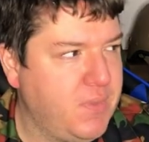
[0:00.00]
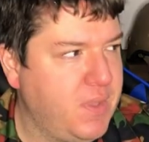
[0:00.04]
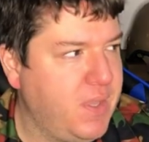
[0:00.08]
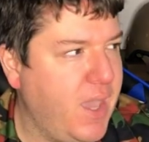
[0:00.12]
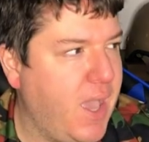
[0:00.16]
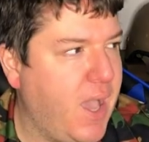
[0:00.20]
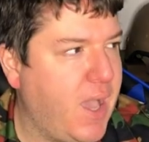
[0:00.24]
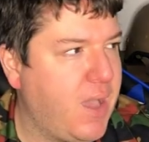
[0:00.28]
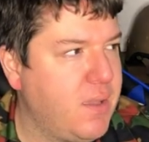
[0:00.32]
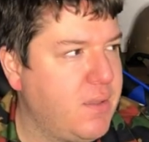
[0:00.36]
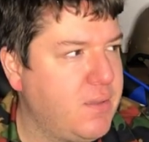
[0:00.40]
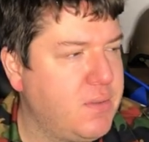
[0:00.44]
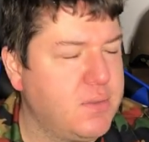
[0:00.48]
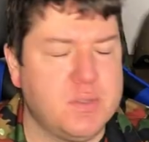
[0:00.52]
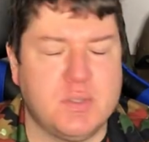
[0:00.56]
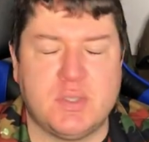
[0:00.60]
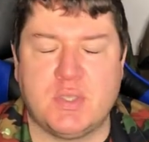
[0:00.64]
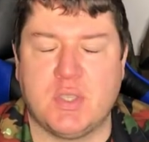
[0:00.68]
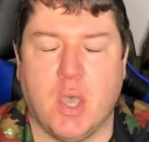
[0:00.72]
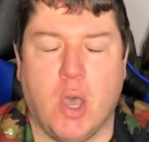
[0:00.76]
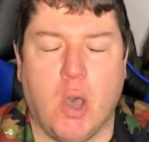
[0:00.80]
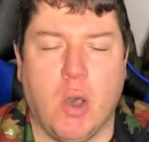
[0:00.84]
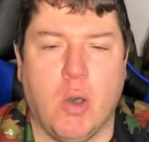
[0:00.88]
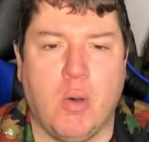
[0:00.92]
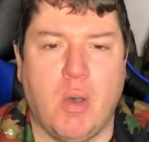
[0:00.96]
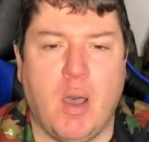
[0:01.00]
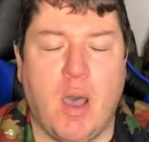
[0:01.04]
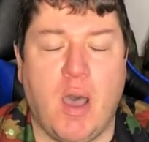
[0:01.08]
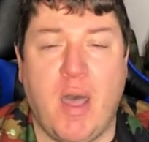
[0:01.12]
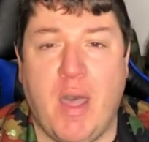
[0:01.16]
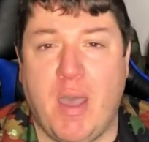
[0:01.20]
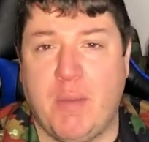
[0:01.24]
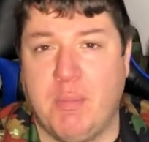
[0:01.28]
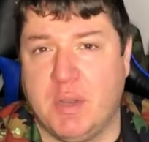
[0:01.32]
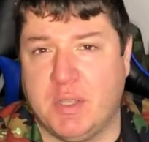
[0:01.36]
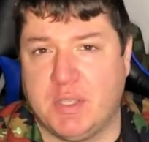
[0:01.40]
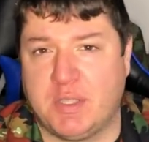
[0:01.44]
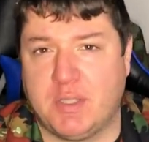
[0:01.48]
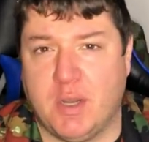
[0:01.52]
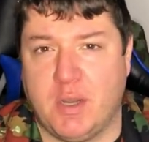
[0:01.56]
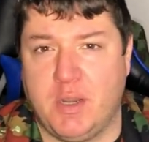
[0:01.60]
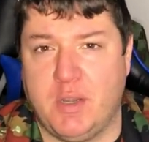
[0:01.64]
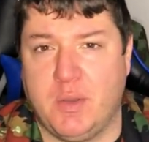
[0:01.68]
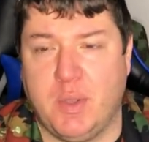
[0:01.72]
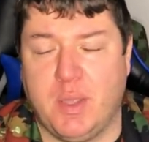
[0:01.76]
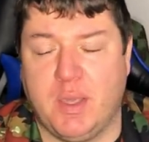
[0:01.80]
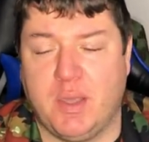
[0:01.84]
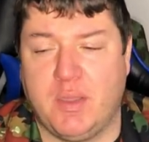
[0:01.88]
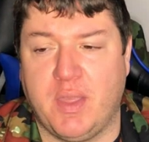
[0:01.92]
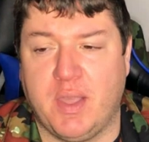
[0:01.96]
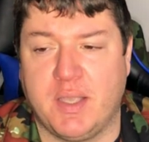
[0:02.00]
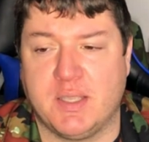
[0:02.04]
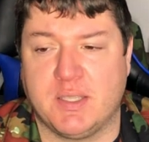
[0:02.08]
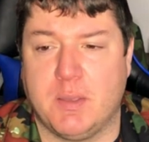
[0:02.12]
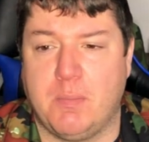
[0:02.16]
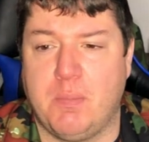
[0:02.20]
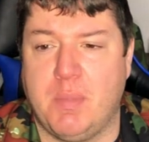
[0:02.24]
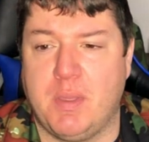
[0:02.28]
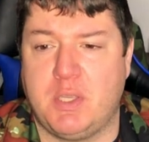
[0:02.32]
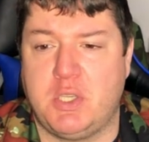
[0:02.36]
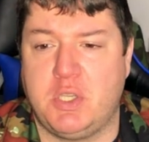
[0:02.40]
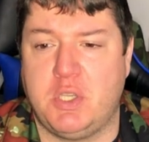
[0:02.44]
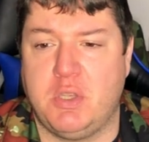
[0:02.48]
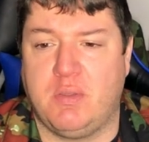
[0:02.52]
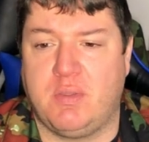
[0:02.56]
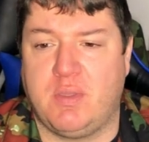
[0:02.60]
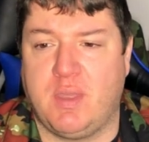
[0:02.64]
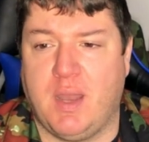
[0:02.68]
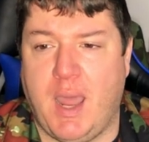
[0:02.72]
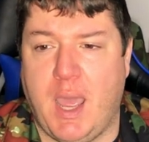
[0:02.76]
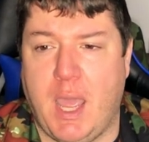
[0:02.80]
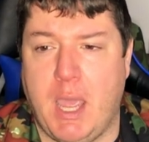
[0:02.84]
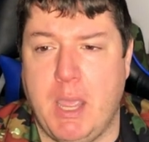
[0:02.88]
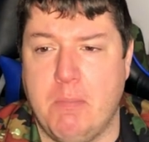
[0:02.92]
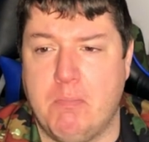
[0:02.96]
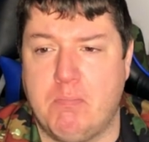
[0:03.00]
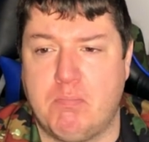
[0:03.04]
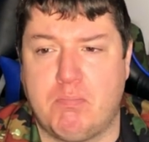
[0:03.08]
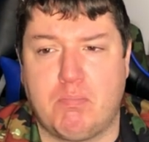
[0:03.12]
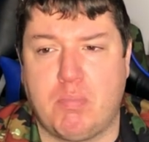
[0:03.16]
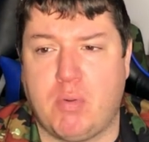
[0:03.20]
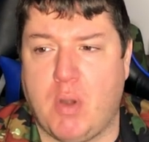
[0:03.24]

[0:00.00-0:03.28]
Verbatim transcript: yeah. So I'm going to start doing things on BitChute that I